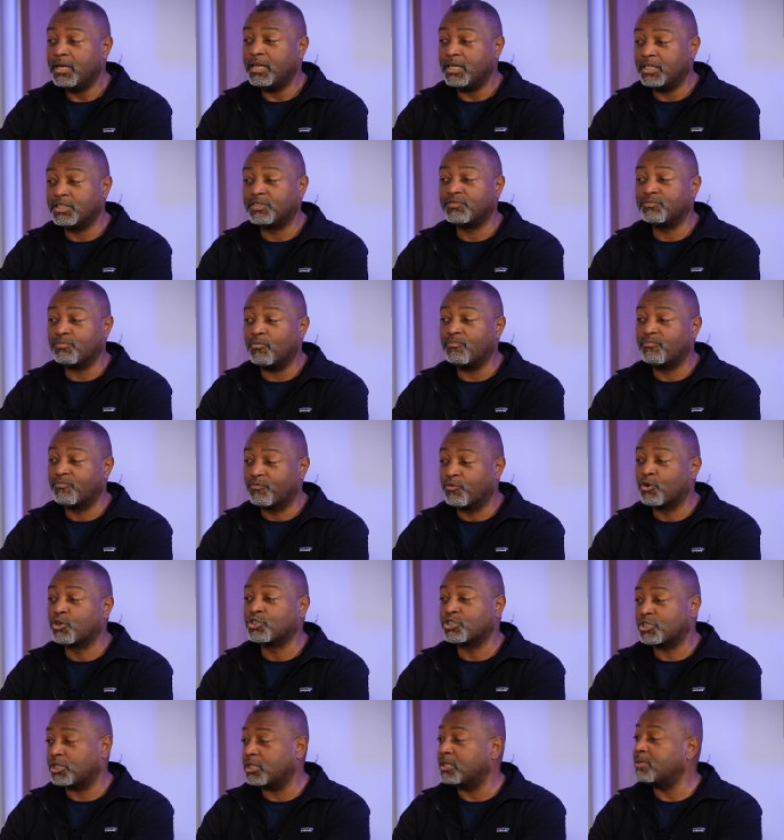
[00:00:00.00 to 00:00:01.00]
is
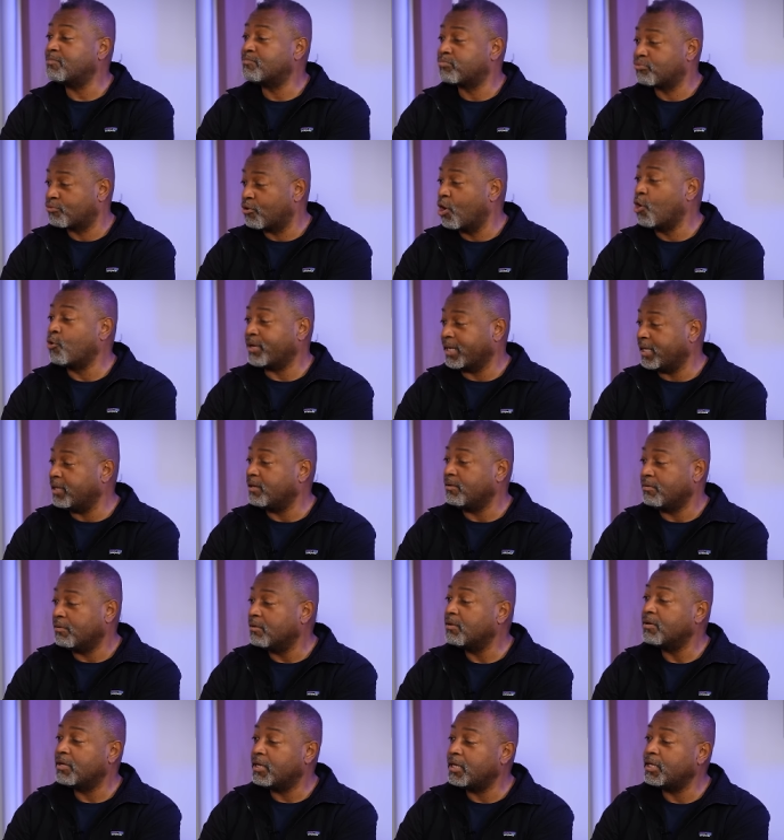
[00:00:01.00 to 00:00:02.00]
virtually broken
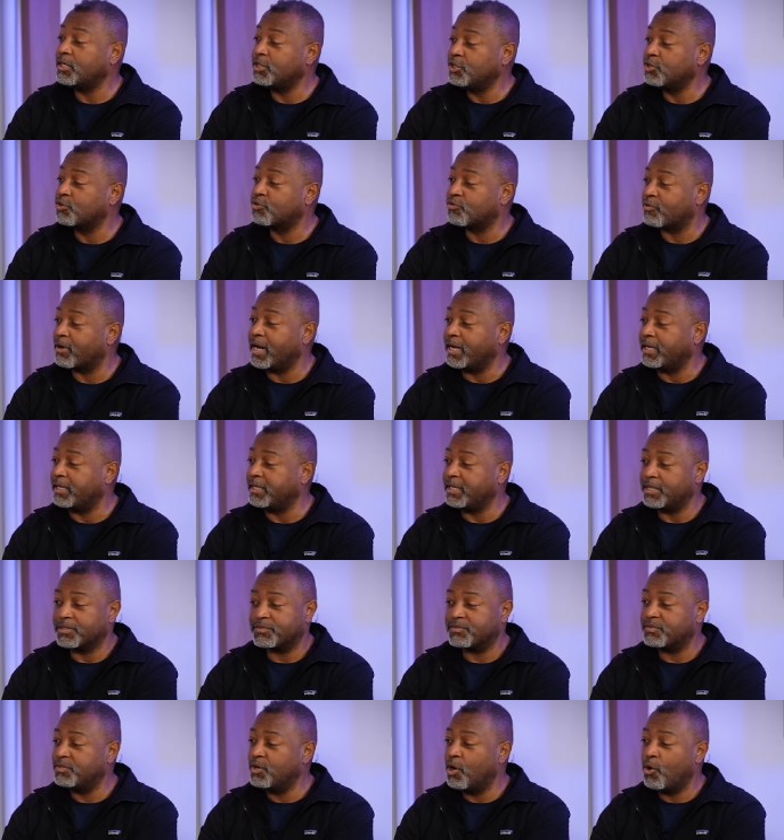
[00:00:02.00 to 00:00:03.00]
in Ukraine. He
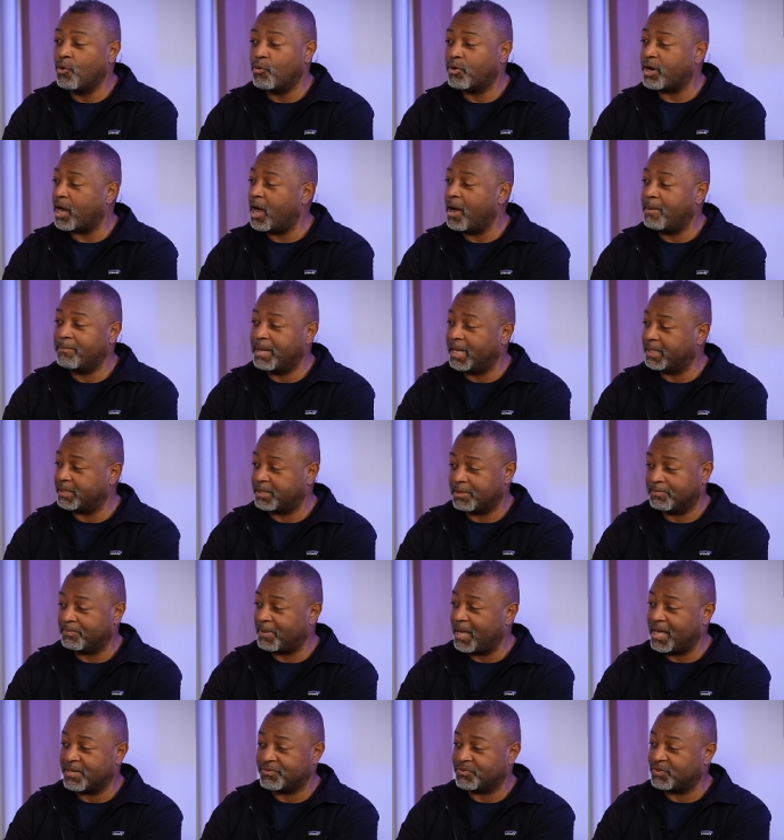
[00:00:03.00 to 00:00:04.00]
has no combat
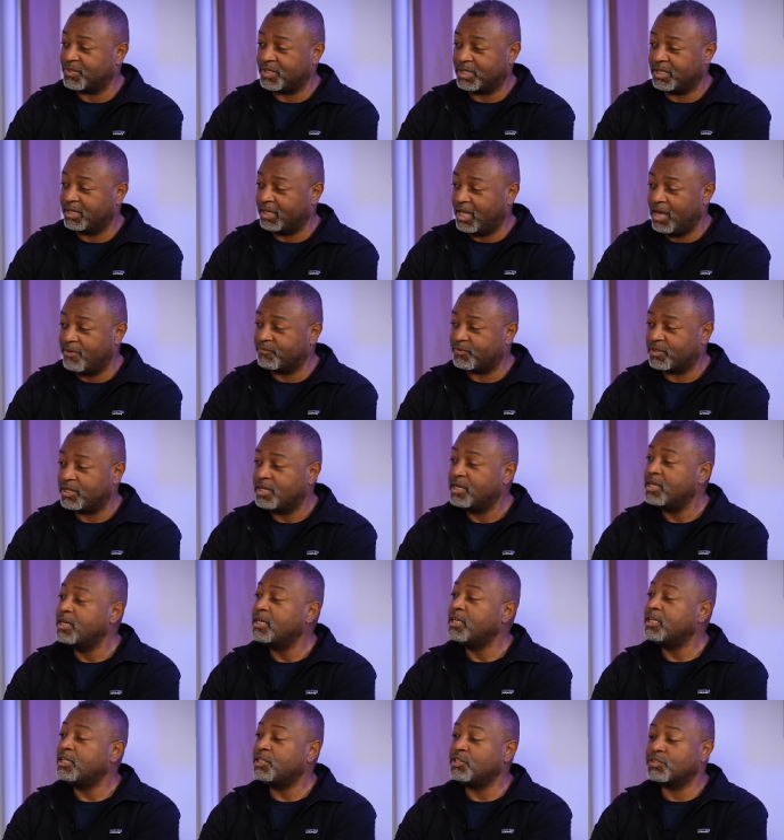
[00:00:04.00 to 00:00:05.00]
capacity left.
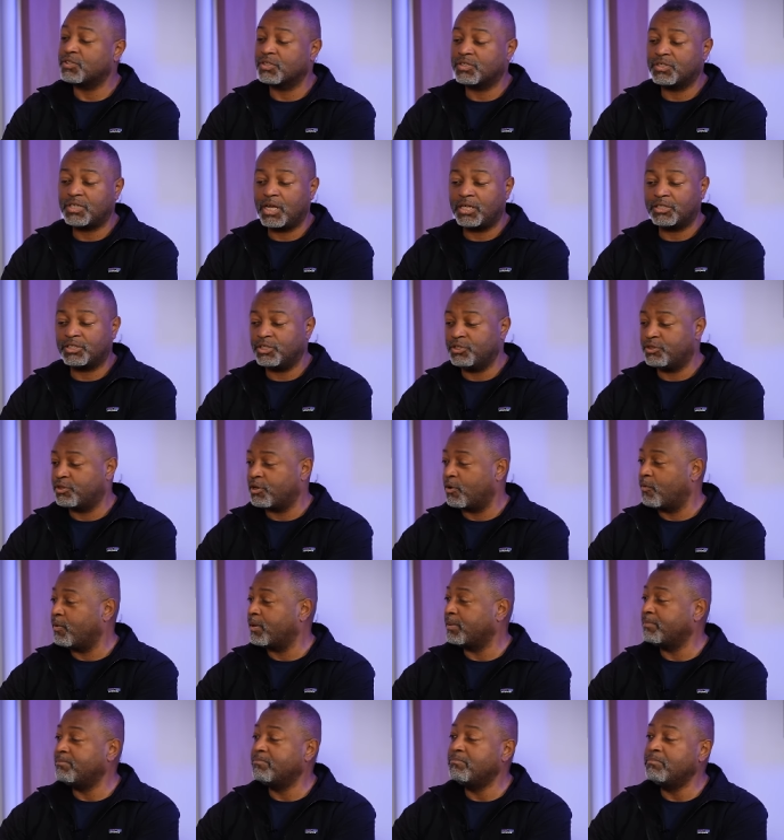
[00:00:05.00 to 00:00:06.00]
He's essentially
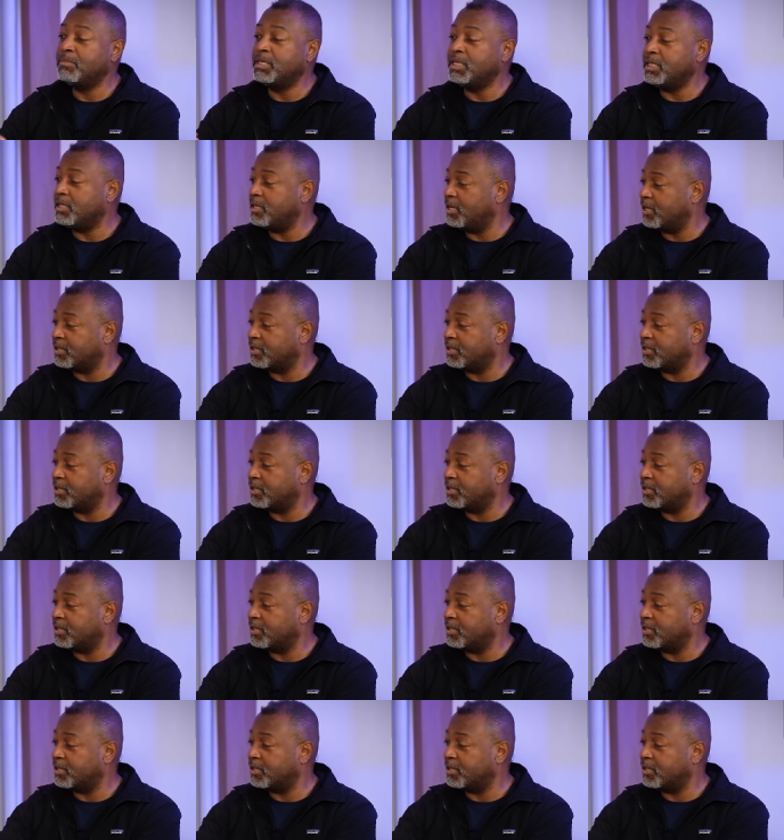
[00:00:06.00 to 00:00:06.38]
throwing meat